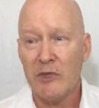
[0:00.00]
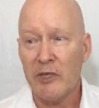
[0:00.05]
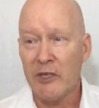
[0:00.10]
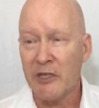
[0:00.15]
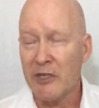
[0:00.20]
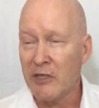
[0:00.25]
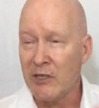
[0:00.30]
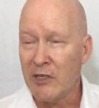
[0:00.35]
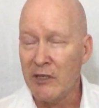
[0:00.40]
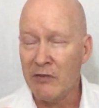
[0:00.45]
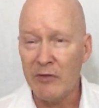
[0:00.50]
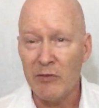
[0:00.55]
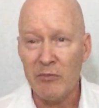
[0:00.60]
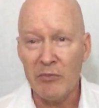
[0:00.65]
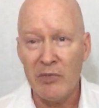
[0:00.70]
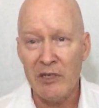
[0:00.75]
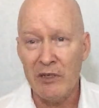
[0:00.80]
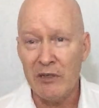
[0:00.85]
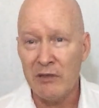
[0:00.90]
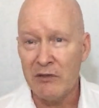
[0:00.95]
It can even
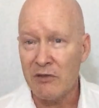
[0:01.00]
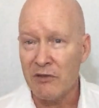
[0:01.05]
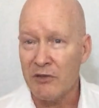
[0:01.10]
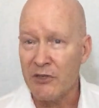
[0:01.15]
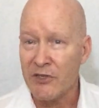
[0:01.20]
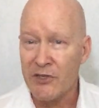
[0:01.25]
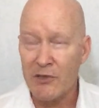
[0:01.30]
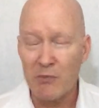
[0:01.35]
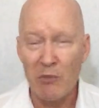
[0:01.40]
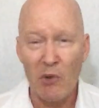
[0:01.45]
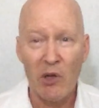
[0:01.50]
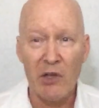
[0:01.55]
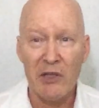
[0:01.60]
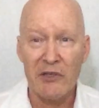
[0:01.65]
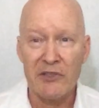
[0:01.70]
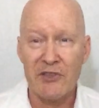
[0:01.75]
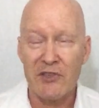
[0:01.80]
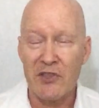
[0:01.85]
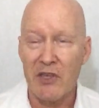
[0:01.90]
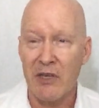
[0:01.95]
be to the
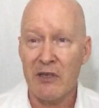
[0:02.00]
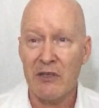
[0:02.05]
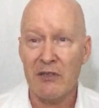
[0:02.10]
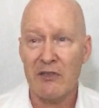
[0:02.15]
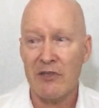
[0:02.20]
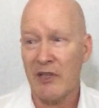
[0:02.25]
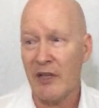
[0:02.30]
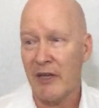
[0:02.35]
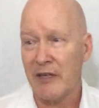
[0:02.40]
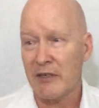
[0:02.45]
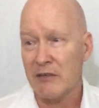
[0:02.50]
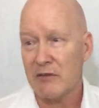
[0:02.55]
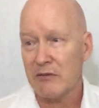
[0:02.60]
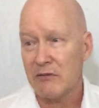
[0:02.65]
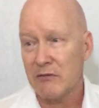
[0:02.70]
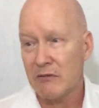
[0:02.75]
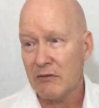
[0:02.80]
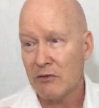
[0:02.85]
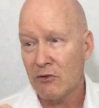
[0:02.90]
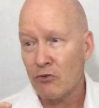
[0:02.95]
smallest things like
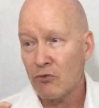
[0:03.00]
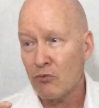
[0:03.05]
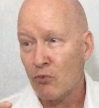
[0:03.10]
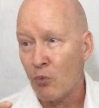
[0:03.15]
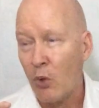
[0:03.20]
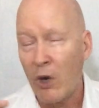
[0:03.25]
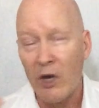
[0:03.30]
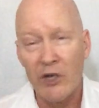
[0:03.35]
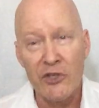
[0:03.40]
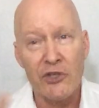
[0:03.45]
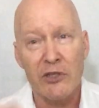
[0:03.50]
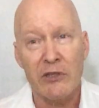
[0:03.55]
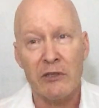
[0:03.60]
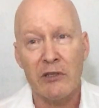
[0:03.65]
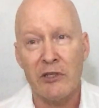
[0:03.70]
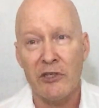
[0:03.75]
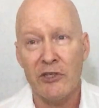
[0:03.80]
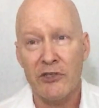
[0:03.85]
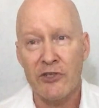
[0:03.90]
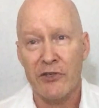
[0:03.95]
washing
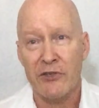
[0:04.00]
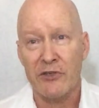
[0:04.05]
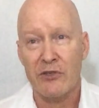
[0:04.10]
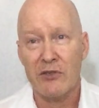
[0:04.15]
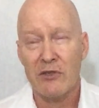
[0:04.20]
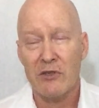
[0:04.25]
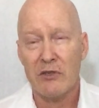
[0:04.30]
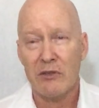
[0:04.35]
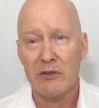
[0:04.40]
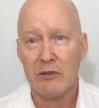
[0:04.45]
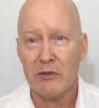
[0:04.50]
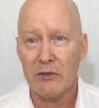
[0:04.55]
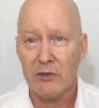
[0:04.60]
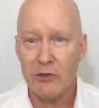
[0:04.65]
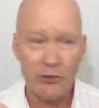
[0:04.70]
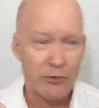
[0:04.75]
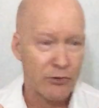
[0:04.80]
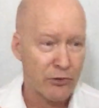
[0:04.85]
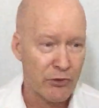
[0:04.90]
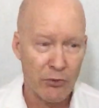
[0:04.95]
dishes.
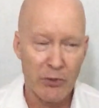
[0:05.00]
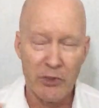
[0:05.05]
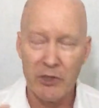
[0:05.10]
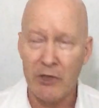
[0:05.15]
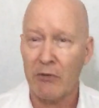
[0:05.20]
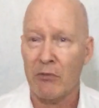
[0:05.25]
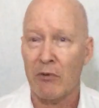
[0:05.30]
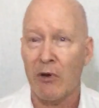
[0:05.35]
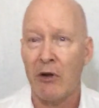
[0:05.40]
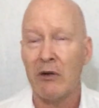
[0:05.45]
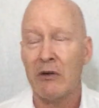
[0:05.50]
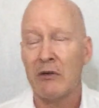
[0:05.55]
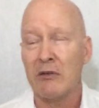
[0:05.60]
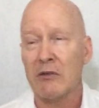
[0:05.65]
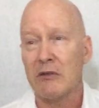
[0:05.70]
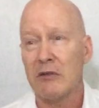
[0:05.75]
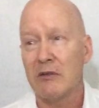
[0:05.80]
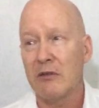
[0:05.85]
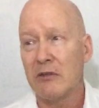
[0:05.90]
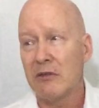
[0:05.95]
You're doing it wrong,
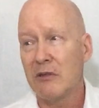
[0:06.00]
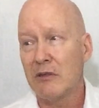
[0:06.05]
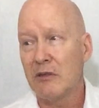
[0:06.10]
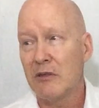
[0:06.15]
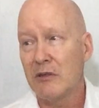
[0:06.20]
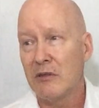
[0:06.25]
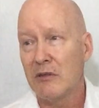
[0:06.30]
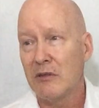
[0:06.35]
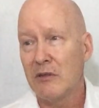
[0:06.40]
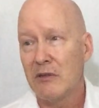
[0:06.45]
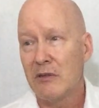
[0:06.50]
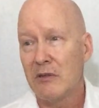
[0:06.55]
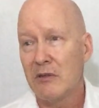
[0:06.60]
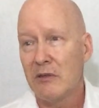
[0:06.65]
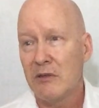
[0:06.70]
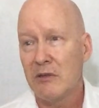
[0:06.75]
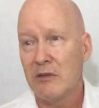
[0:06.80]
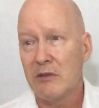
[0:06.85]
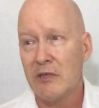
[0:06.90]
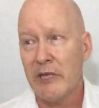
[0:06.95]

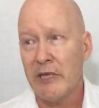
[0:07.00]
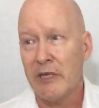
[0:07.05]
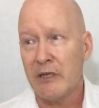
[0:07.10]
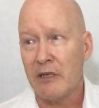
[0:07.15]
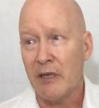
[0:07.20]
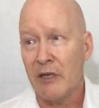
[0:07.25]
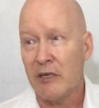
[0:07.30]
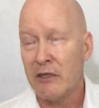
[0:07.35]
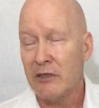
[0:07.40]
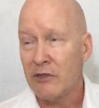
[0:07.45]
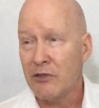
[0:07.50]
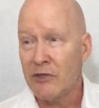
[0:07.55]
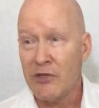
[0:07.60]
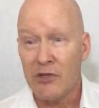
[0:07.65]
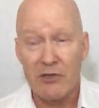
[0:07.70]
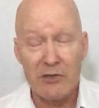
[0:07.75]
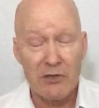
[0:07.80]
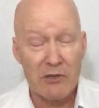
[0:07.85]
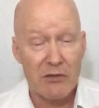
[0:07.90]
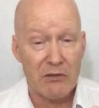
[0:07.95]
and you
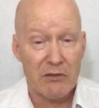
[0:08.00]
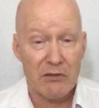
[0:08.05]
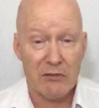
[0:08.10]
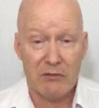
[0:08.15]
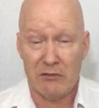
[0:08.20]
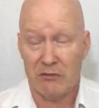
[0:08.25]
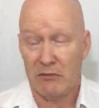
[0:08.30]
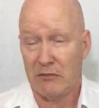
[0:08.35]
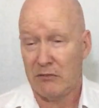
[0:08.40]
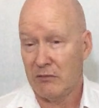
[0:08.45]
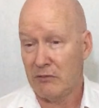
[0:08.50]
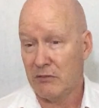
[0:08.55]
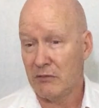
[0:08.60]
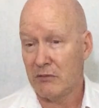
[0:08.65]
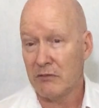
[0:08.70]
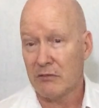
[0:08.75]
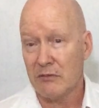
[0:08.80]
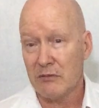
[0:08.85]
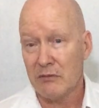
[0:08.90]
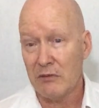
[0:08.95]
just
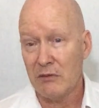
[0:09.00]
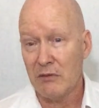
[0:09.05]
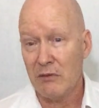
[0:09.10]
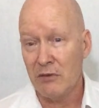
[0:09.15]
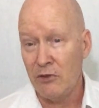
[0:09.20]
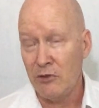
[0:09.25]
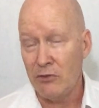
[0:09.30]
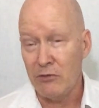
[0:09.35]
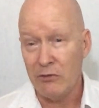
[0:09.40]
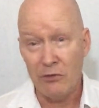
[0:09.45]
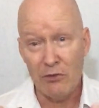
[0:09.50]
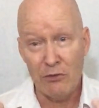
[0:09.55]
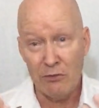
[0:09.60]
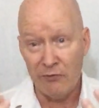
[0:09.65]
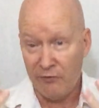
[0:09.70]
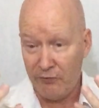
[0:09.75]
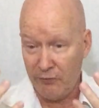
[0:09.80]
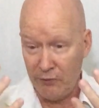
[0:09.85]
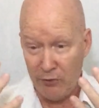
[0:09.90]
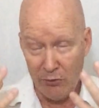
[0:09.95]
you
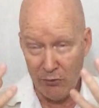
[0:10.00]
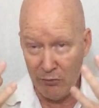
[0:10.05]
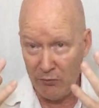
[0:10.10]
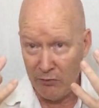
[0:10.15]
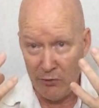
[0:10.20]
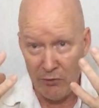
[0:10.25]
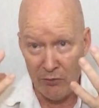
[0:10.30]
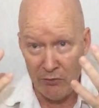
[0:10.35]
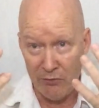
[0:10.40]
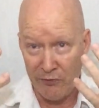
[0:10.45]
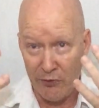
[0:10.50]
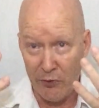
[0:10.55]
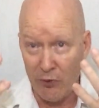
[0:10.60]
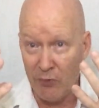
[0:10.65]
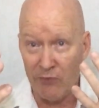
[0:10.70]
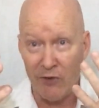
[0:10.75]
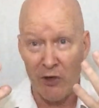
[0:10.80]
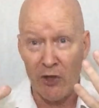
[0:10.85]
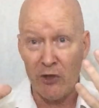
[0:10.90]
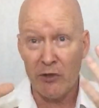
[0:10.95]

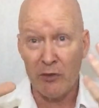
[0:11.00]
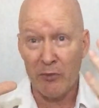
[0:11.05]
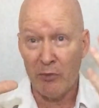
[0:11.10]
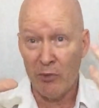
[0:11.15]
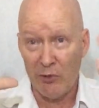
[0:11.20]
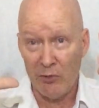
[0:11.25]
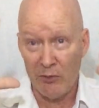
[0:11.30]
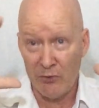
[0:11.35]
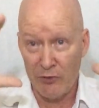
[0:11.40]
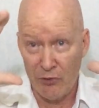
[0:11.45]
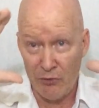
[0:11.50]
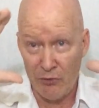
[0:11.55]
feel vulnerable.